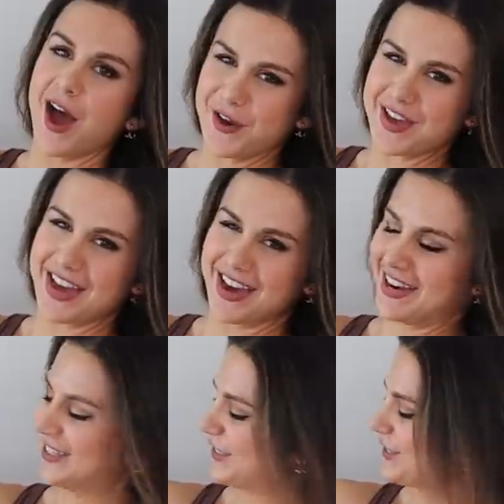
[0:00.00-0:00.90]
Okay
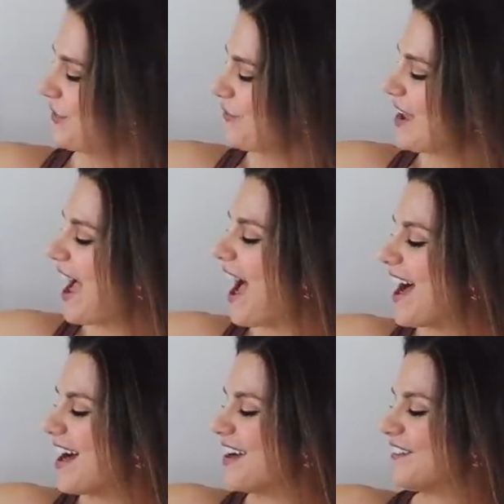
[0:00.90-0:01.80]
guys, so we
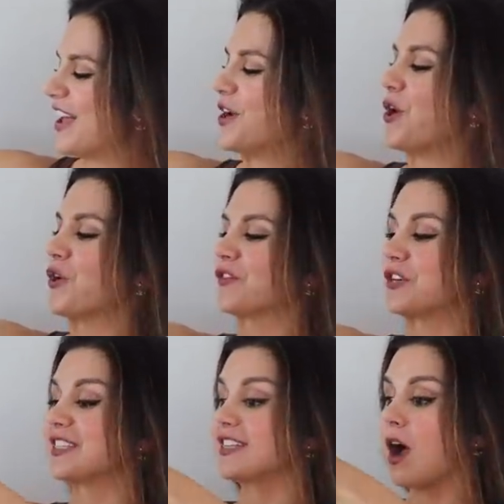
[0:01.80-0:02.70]
have an
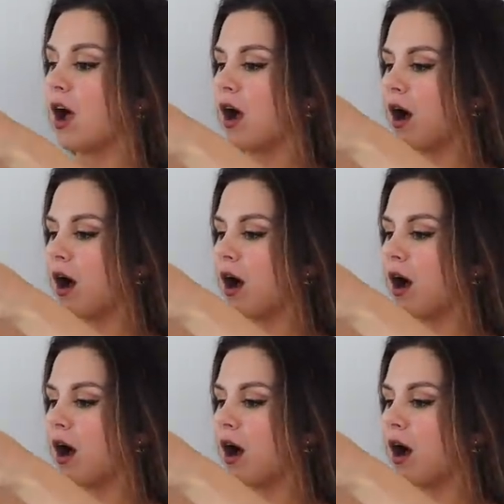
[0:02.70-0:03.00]
oversized,